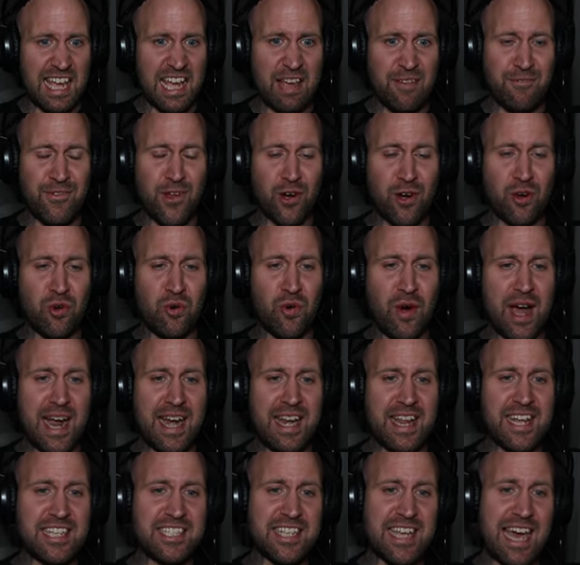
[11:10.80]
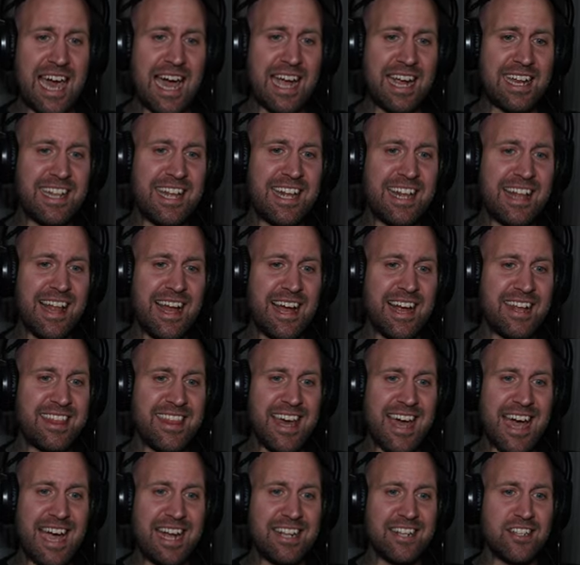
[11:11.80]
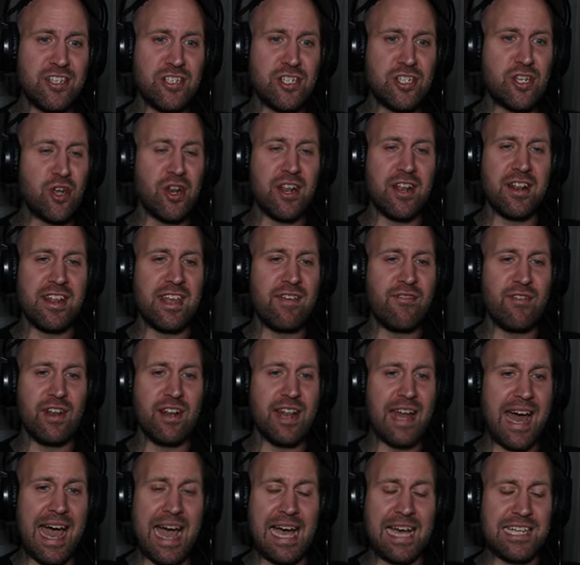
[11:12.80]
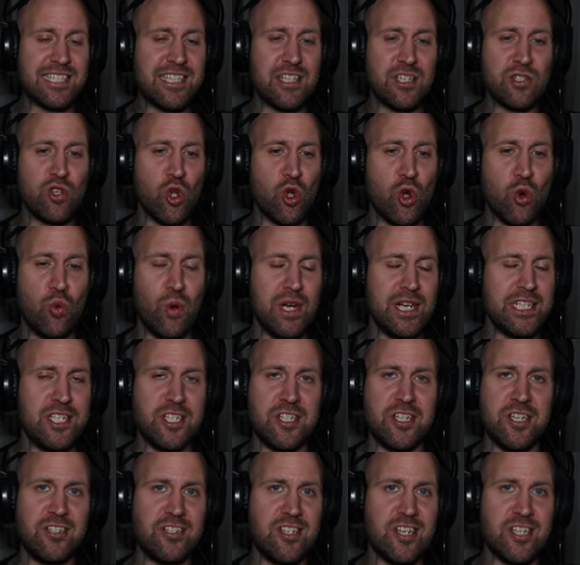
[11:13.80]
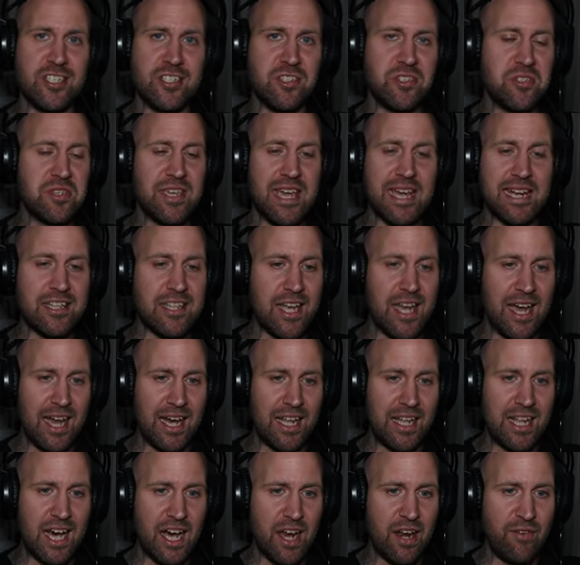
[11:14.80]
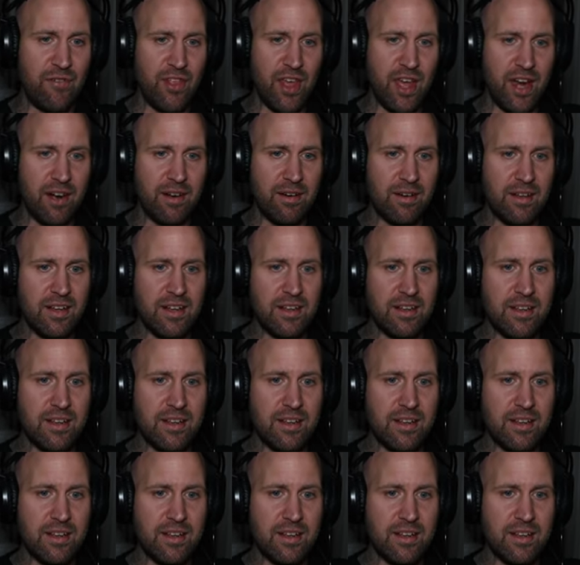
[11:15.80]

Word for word: If your granny is acting like that, you shouldn't even ask the question. Just get the hell out of there.